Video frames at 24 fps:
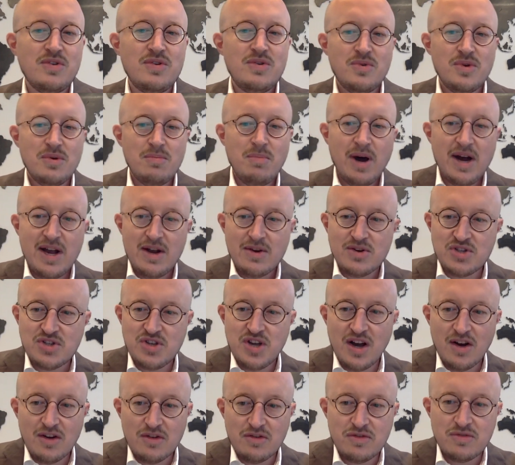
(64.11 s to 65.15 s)
do it by
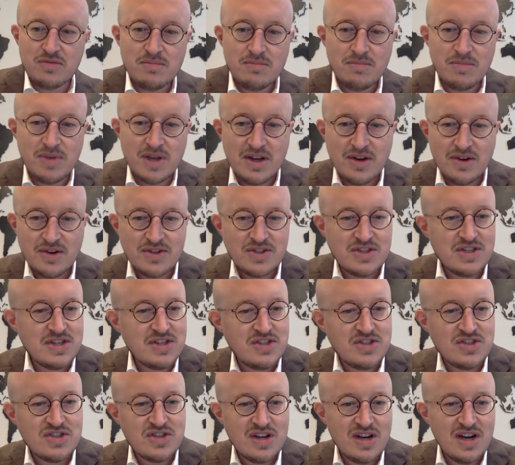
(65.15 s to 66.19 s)
yourself because
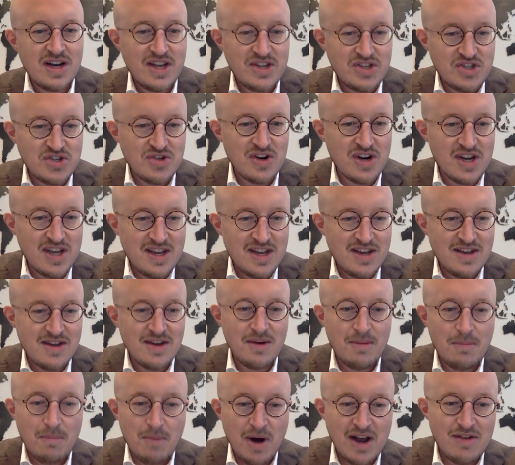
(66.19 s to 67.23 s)
it's literally a
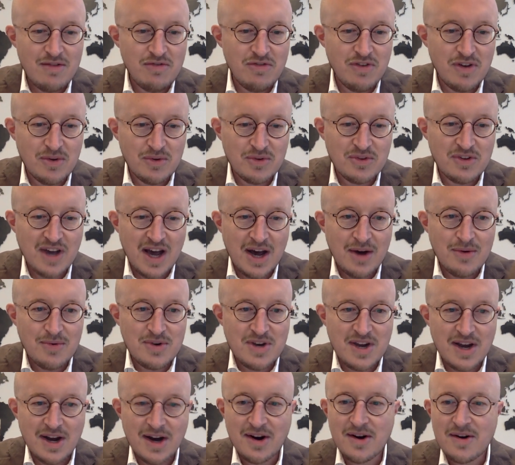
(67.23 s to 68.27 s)
minefield out
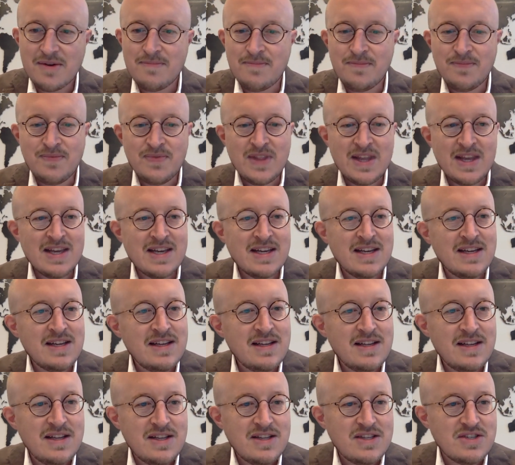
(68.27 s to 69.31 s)
there.
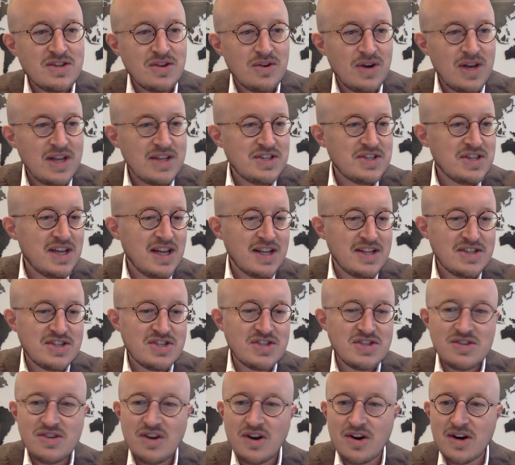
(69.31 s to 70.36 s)
So let's get
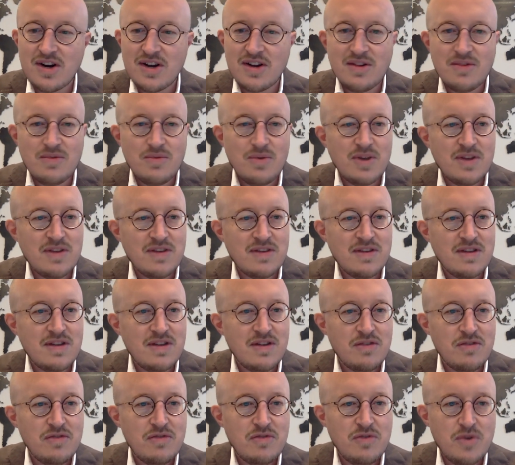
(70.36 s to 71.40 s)
started with the
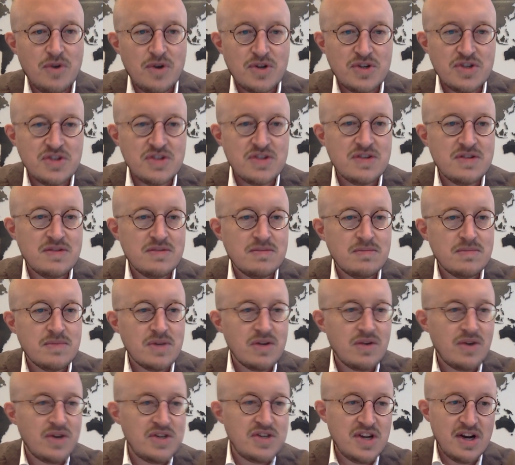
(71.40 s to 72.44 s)
first
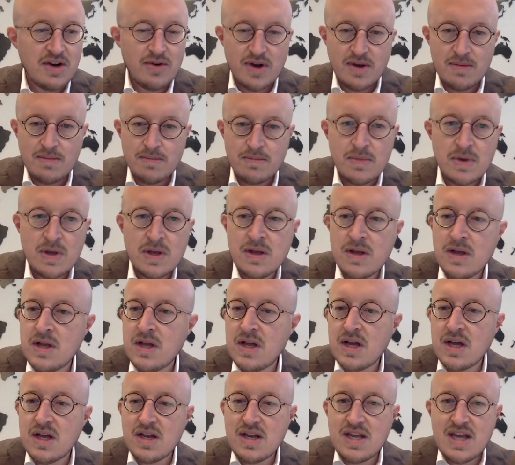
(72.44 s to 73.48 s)
criterion,
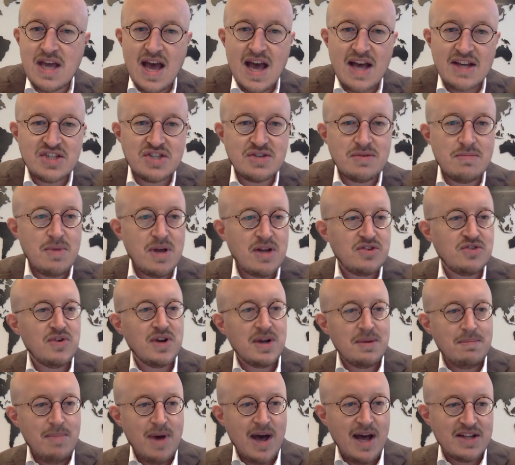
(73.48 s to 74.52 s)
the
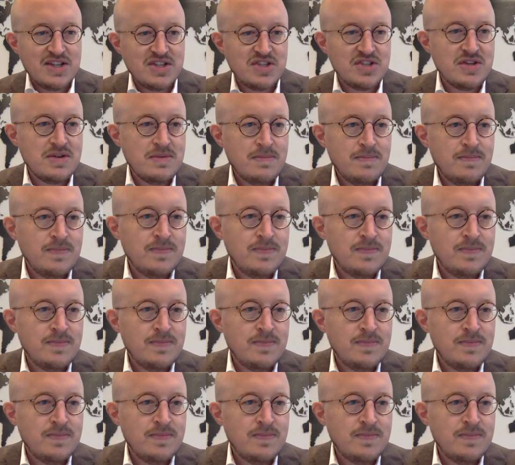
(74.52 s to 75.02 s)
asymmetric bets.